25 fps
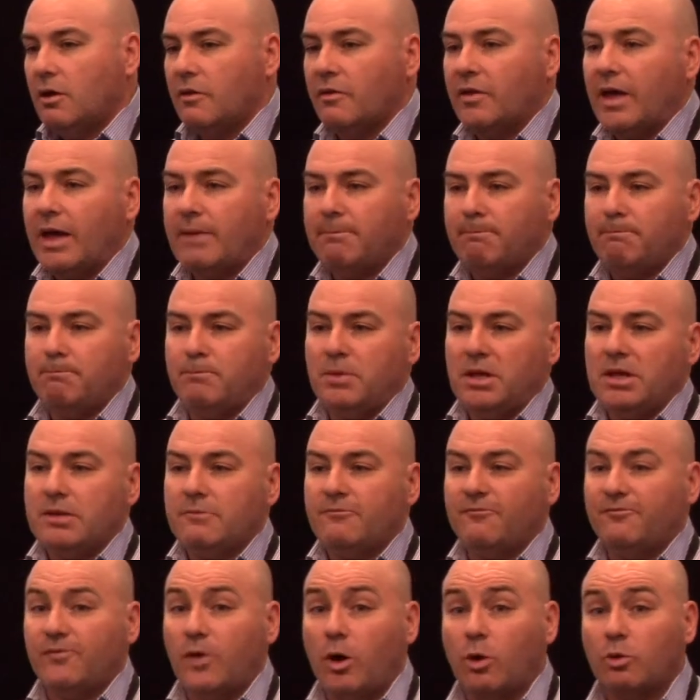That big
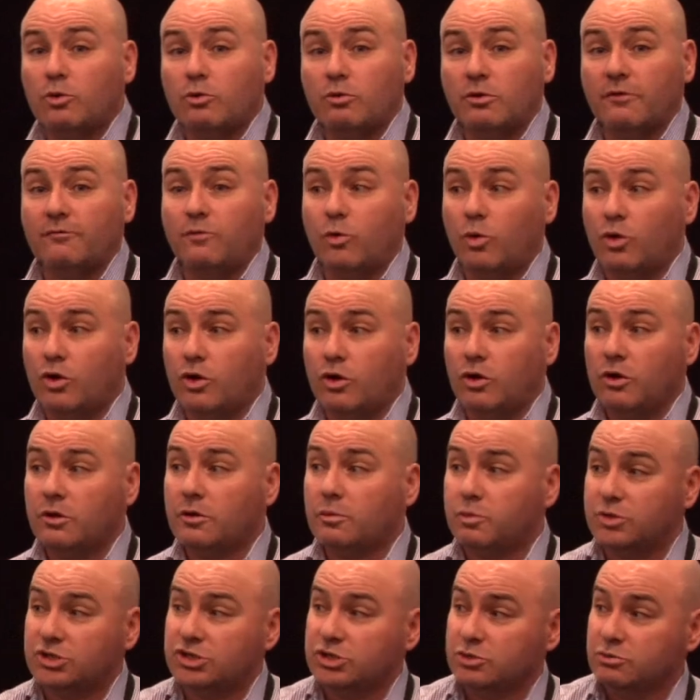folder of
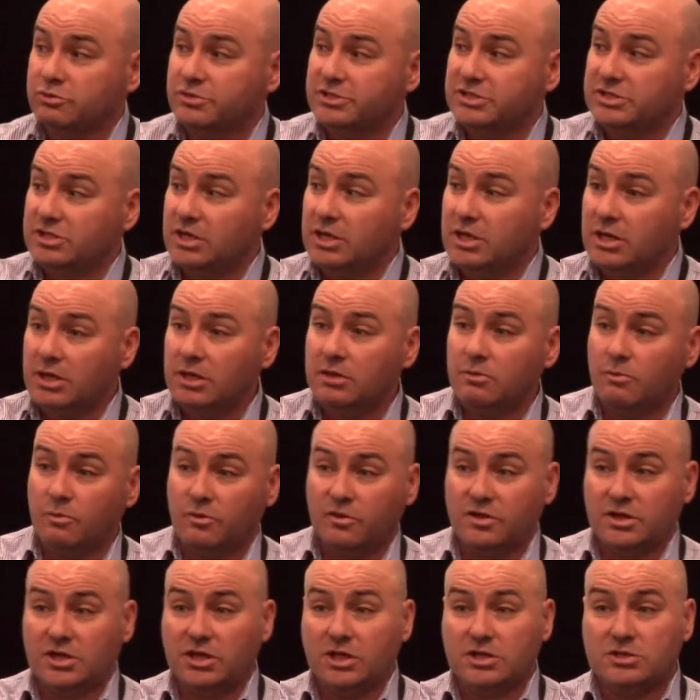work, which you'll see
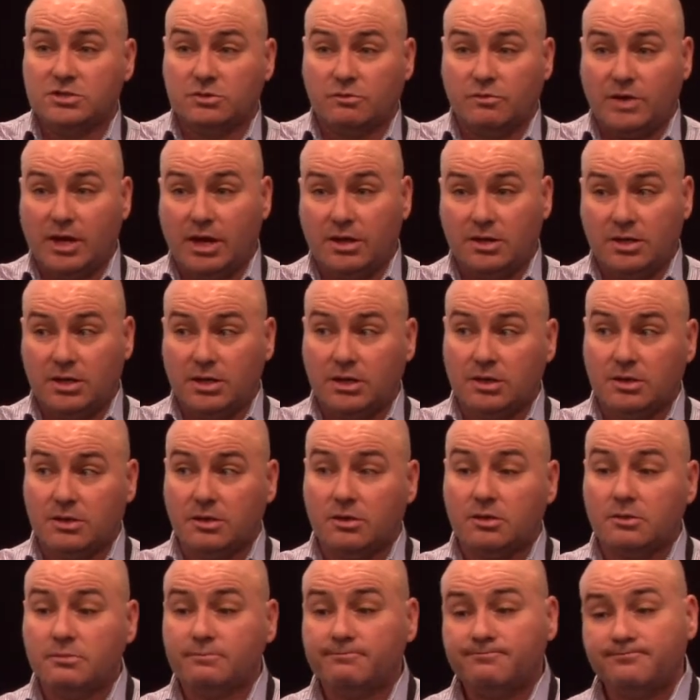with the kids around
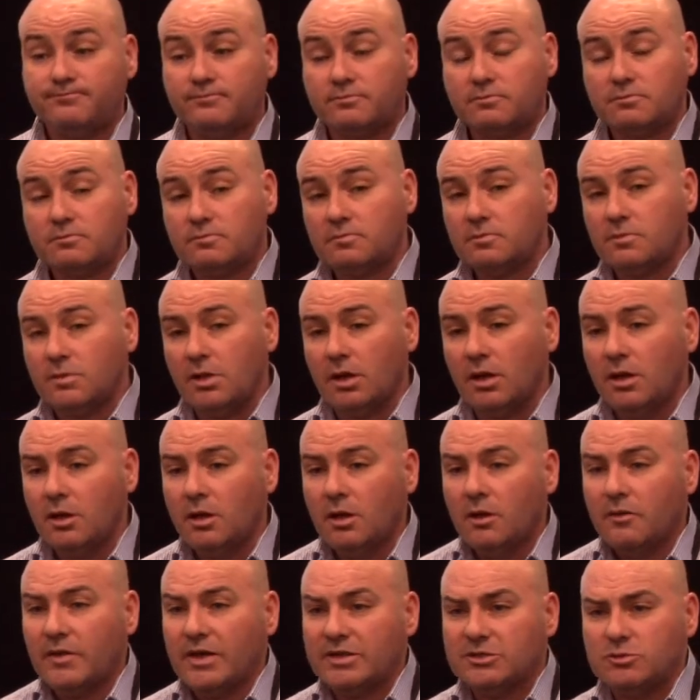here,
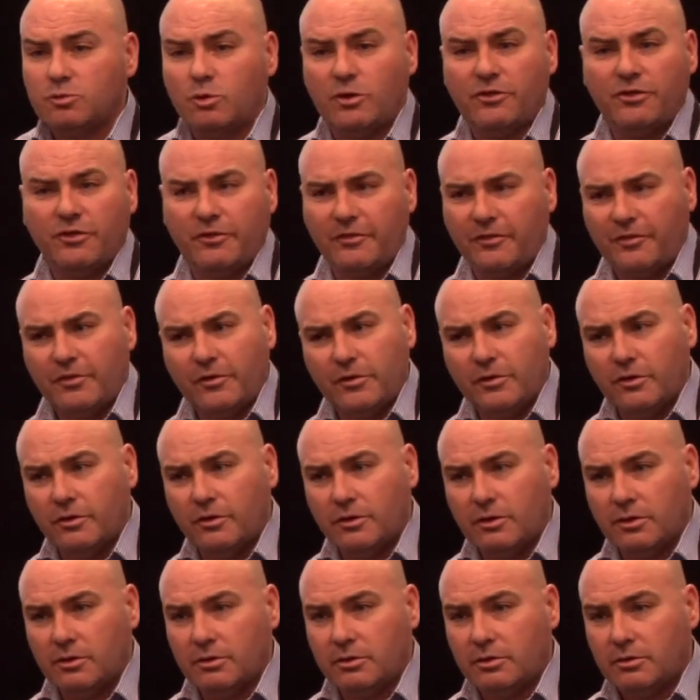that's worth a
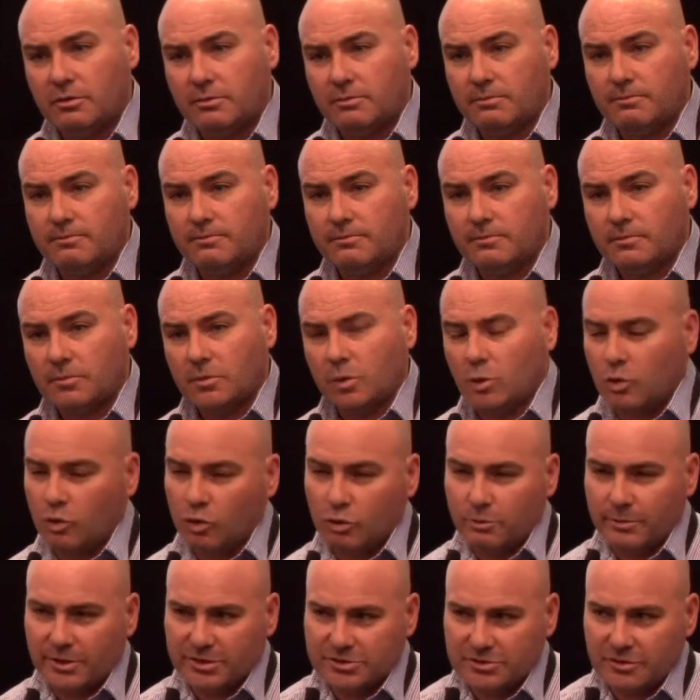third, or
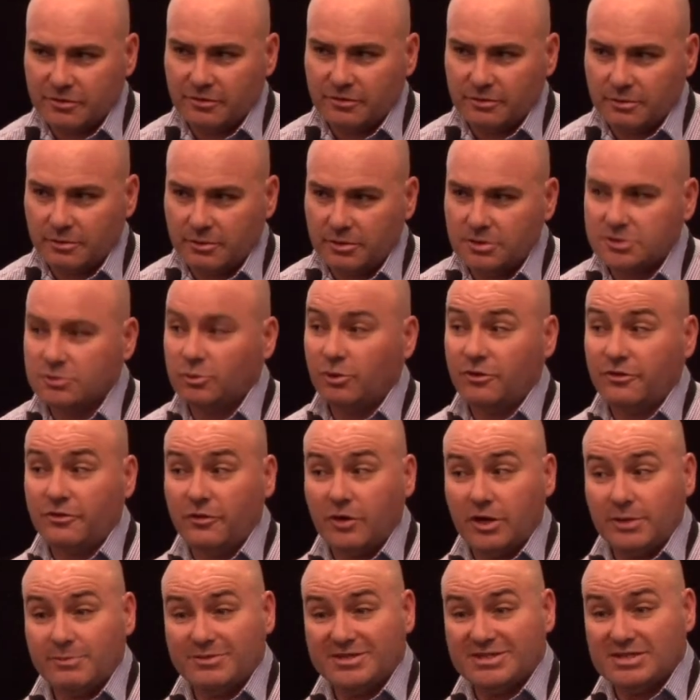almost a third. It's worth
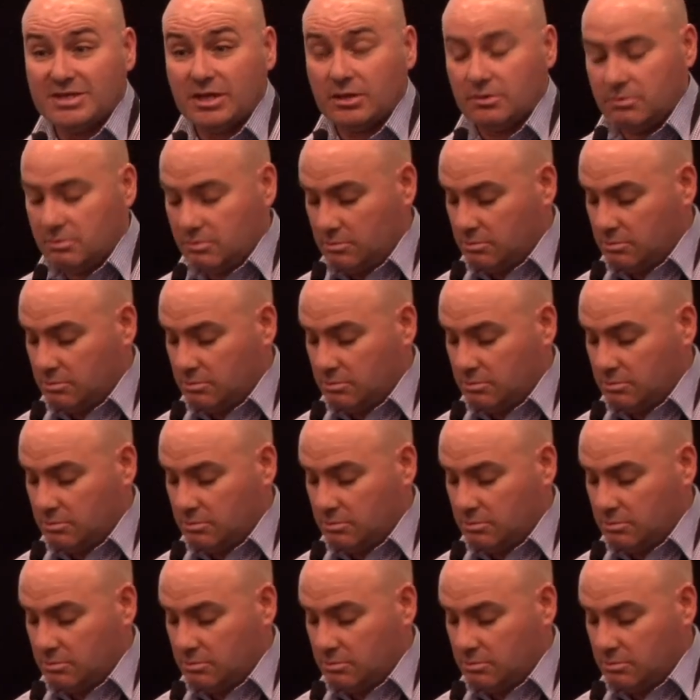30%.